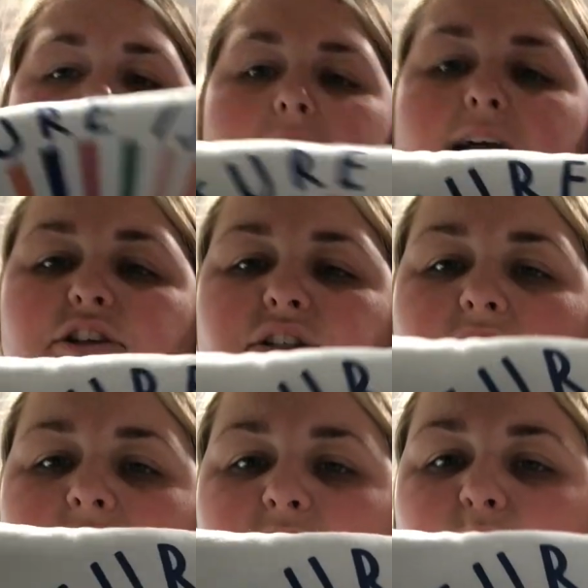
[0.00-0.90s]
and I just
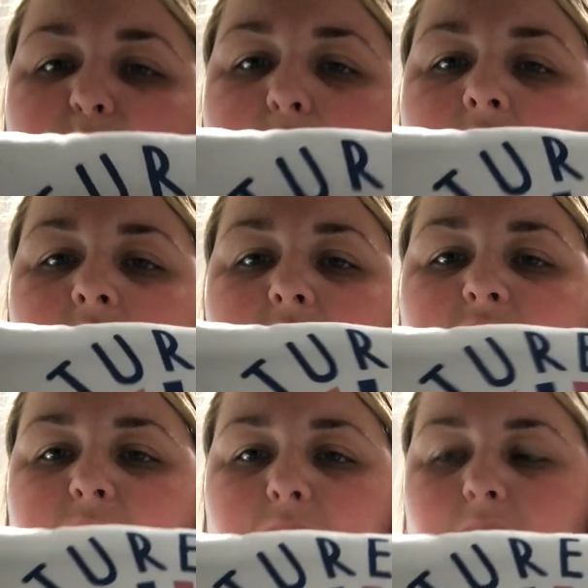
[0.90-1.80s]
thought this was perfect
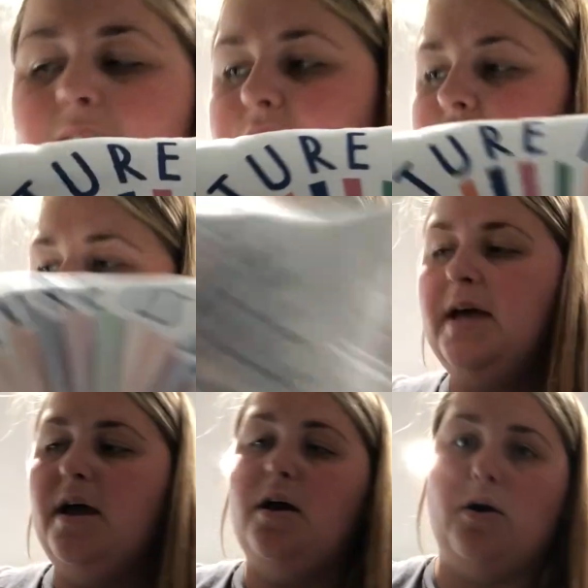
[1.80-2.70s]
for the classroom.
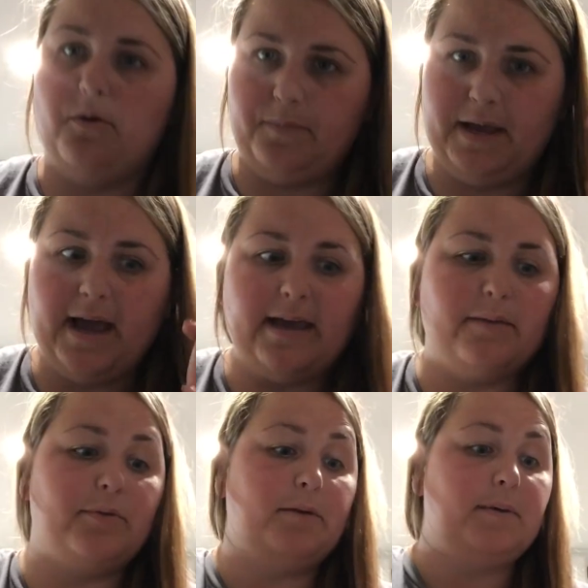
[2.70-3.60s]
Hopefully I
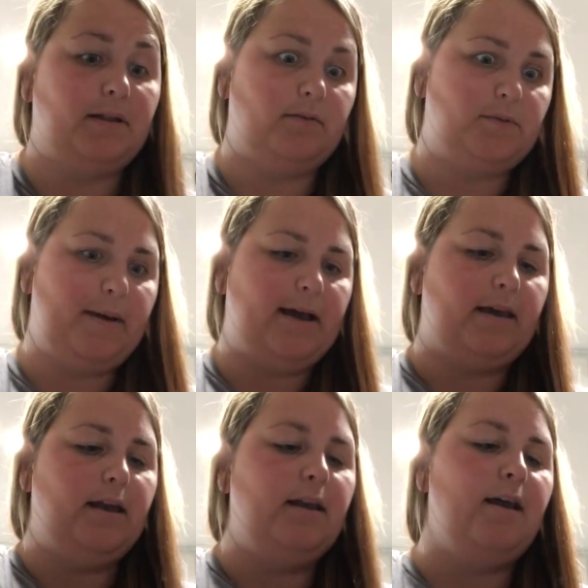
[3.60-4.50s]
can bring pillows back
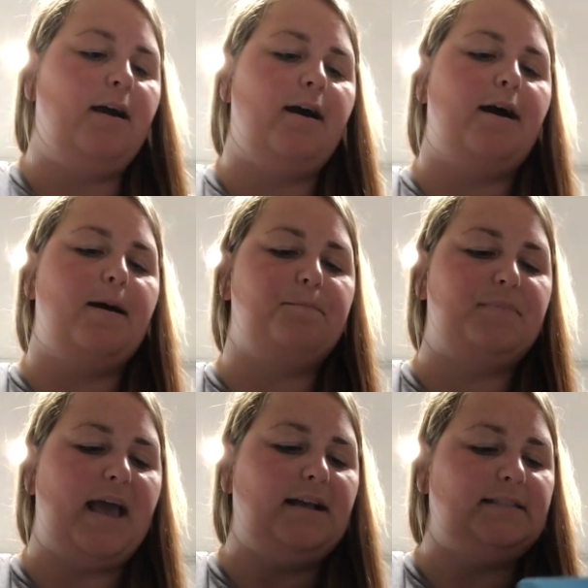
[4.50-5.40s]
in.
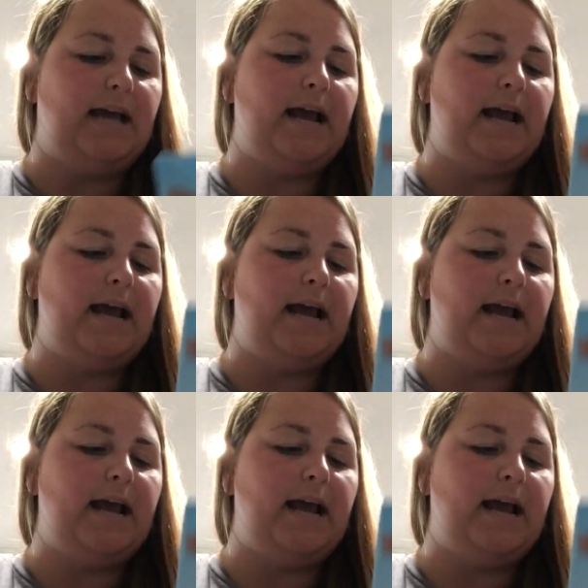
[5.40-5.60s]
Next I